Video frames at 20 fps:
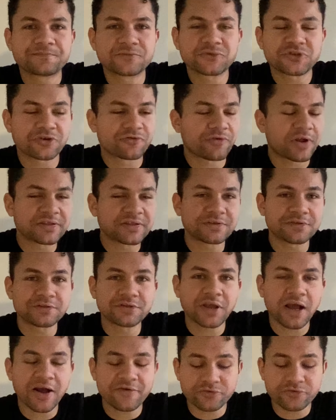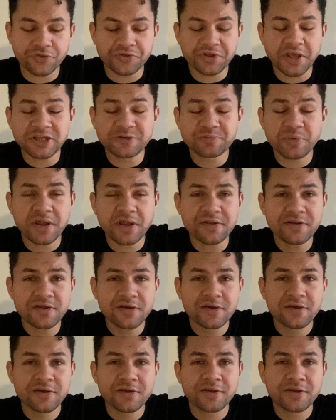So granted, you haven't got the S Pen,
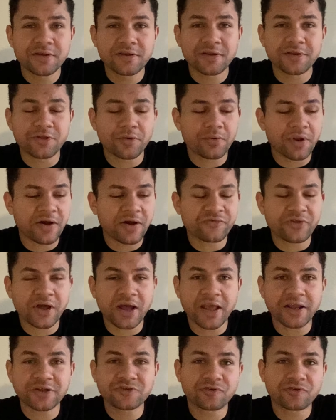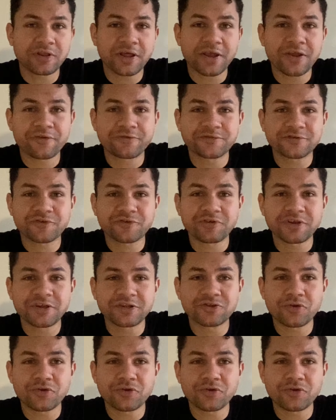you don't have that extra layer of screen,